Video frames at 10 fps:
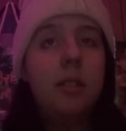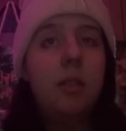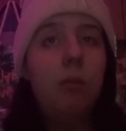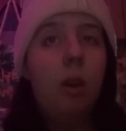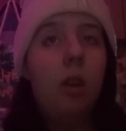
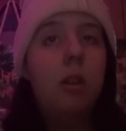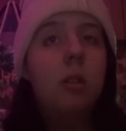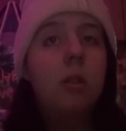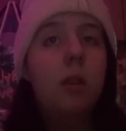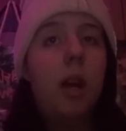
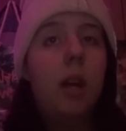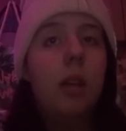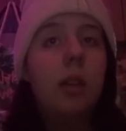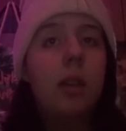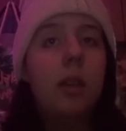Tomorrow
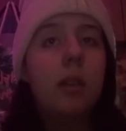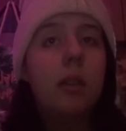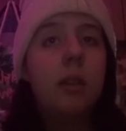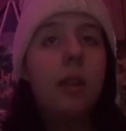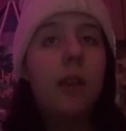I
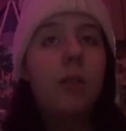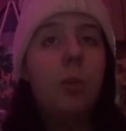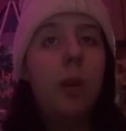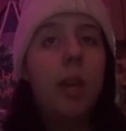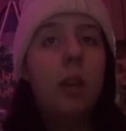have to
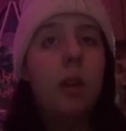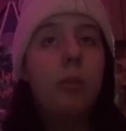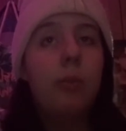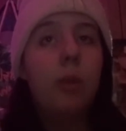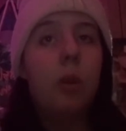wake
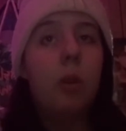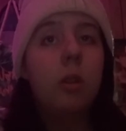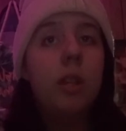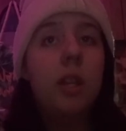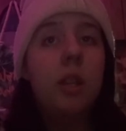up
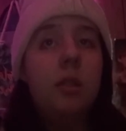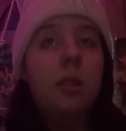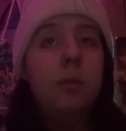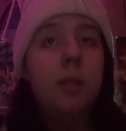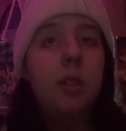early. There's
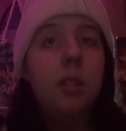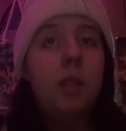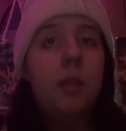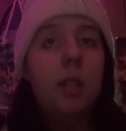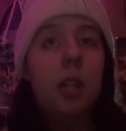something on
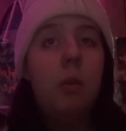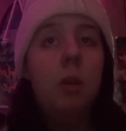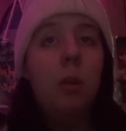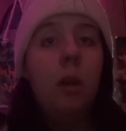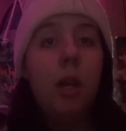TV that I want
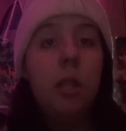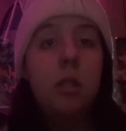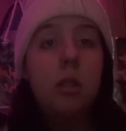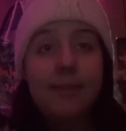to watch.